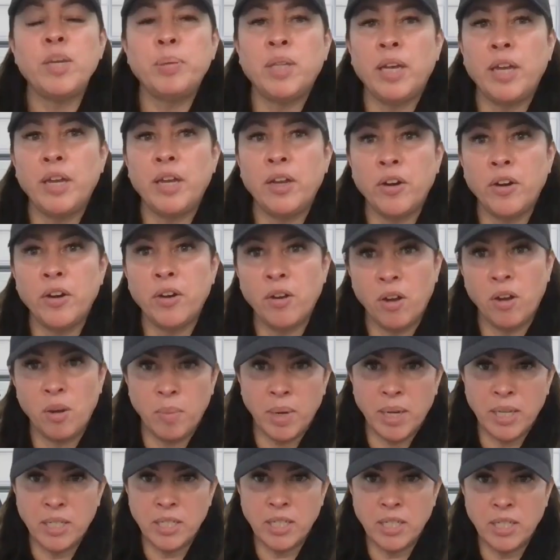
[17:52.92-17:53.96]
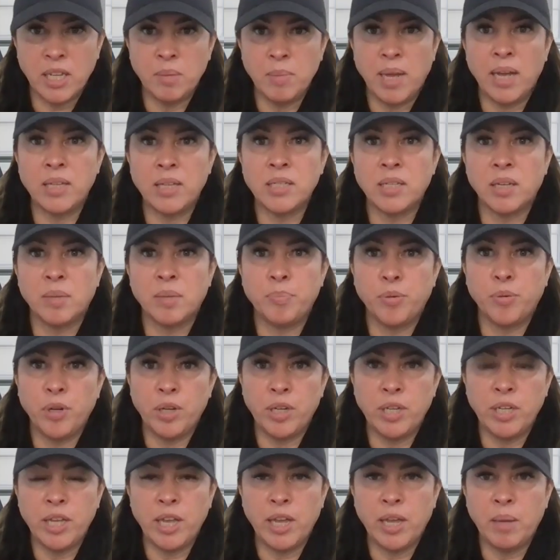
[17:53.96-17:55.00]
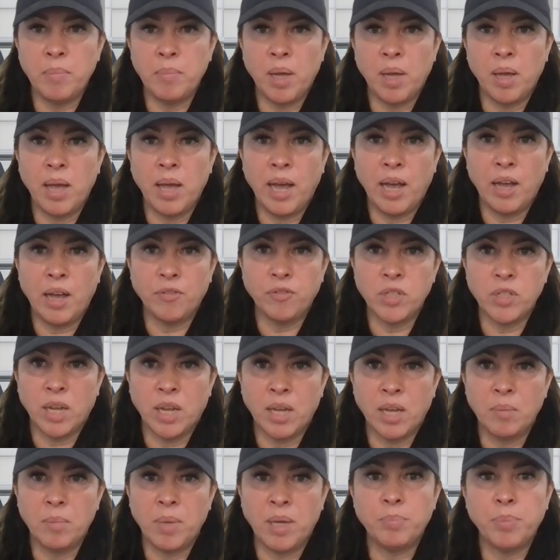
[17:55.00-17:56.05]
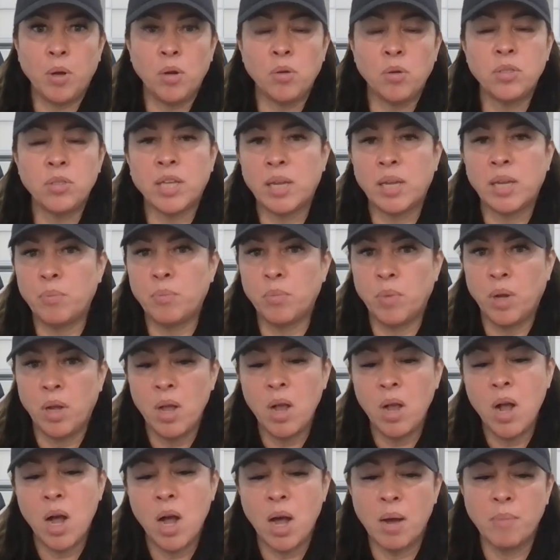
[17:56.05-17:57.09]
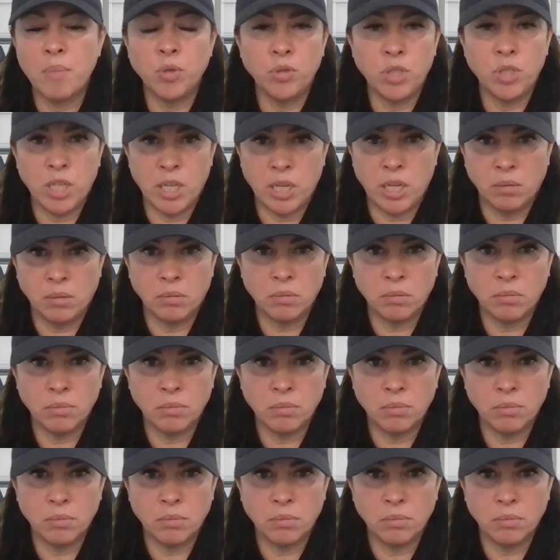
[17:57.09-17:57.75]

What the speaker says: player on my team has a pregame, halftime, and postgame routine.